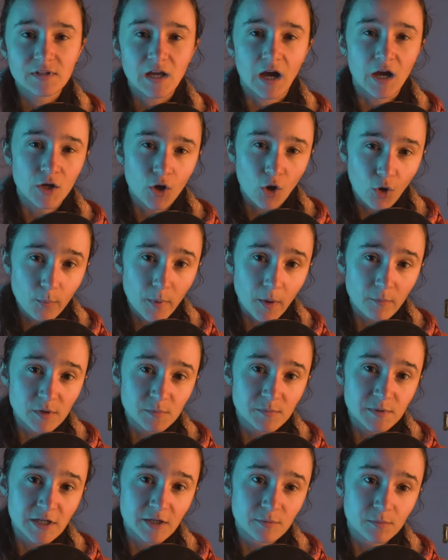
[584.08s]
I hope I will
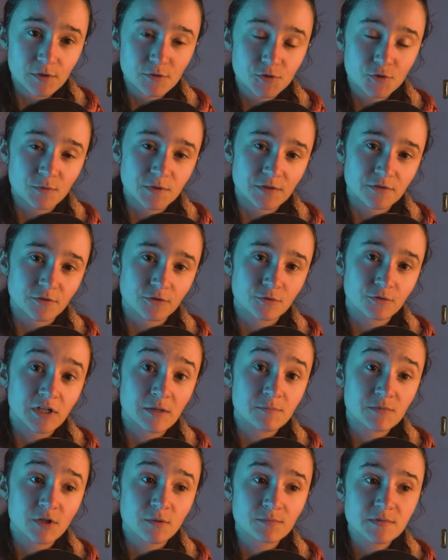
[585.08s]
be able to return to
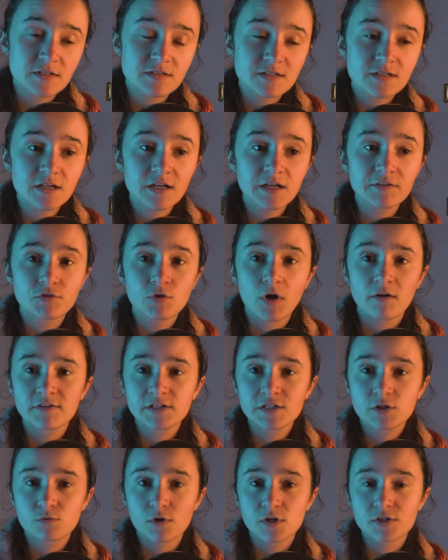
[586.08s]
Gamescom this year. If you have
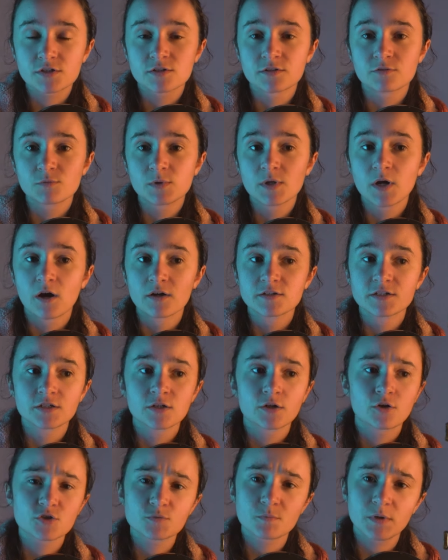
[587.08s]
any question
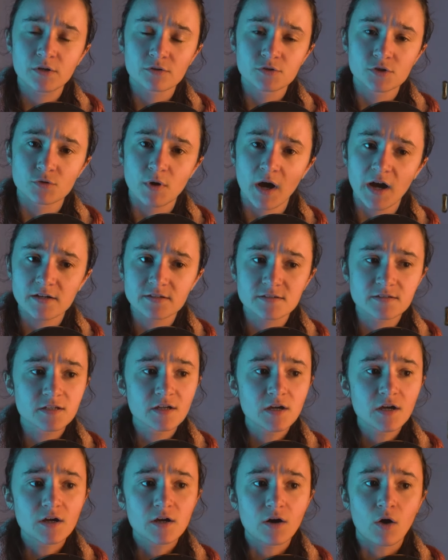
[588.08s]
regarding cosplay contracts
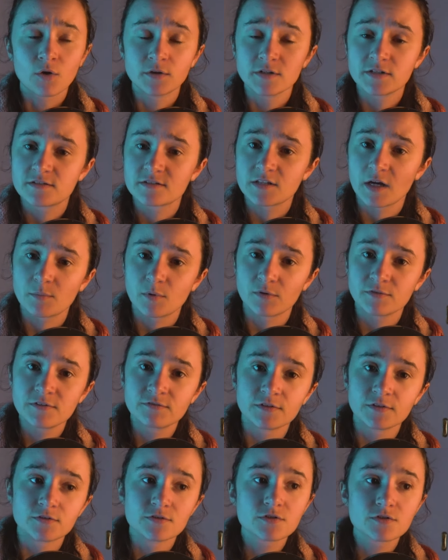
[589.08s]
on this type of
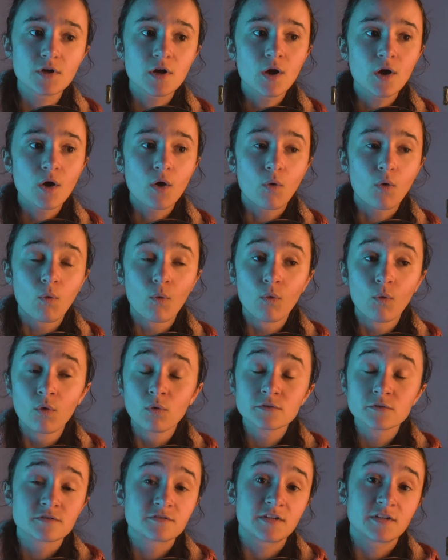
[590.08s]
event,
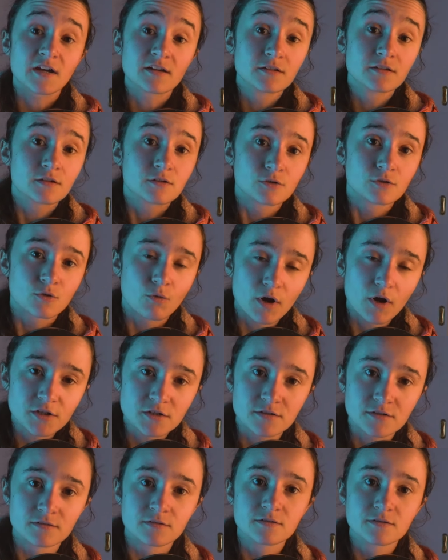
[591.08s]
or technical
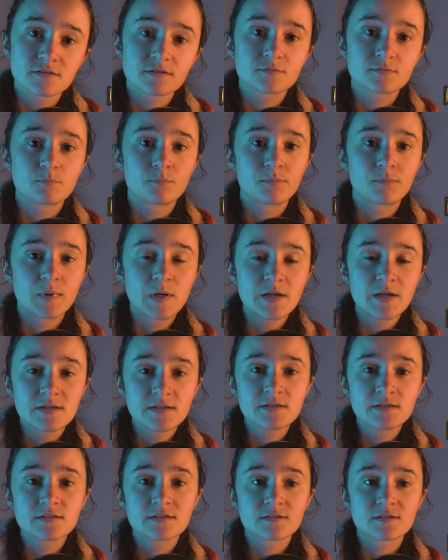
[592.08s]
questions,
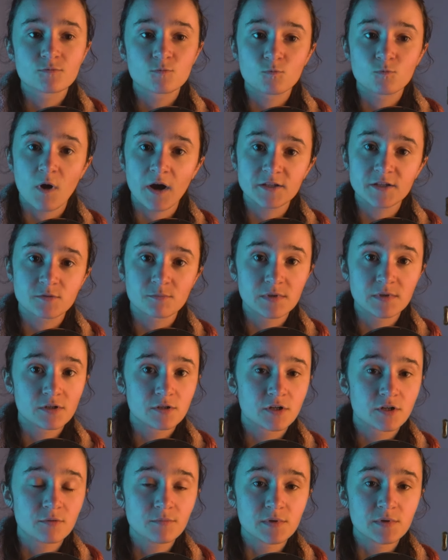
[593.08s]
please write me a
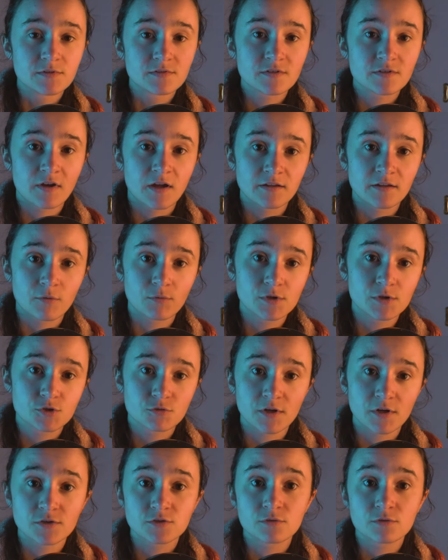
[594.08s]
comment and I will
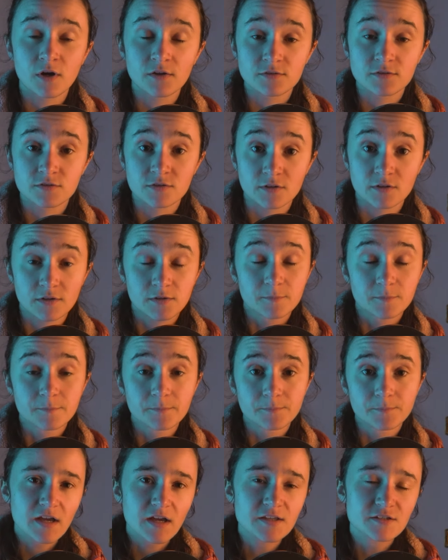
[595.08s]
try to answer.
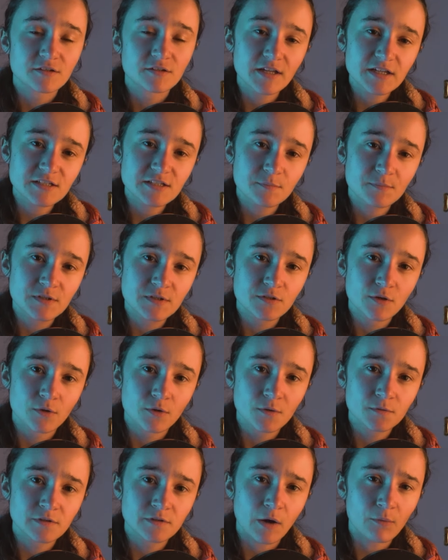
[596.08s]
In the next
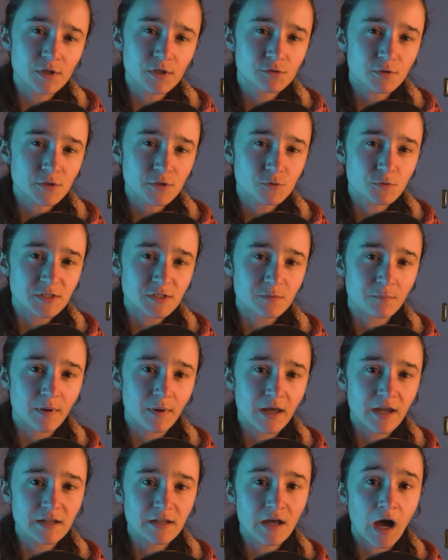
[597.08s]
episode, I will try to
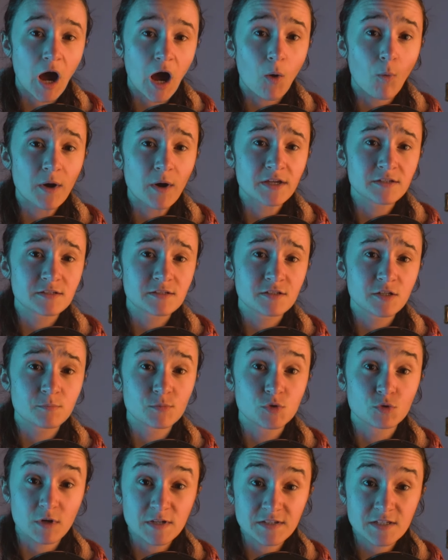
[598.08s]
explain how I ended
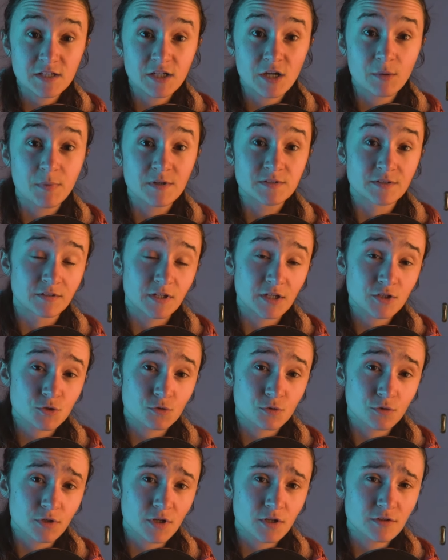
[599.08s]
up dressing up as an
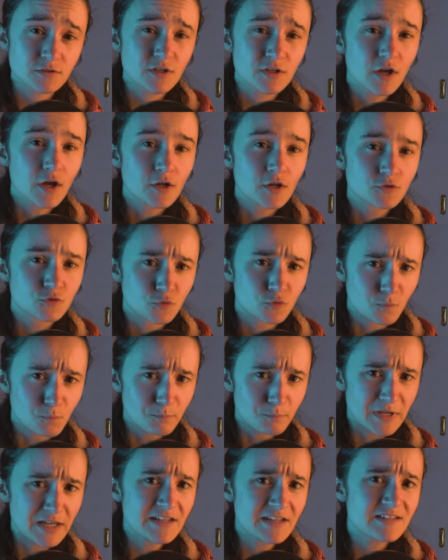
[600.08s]
astronaut to
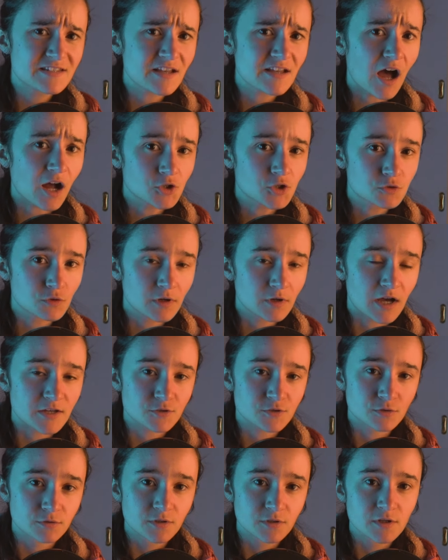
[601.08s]
meet actual
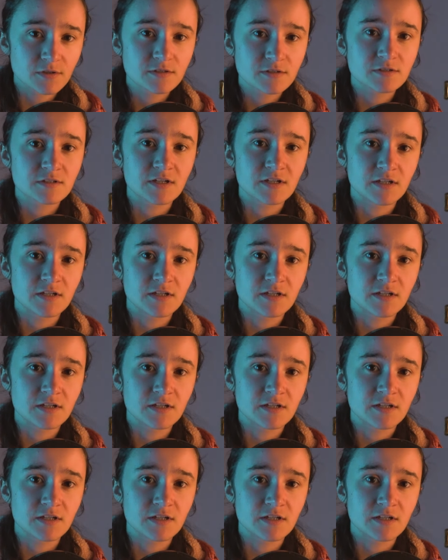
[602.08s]
astronauts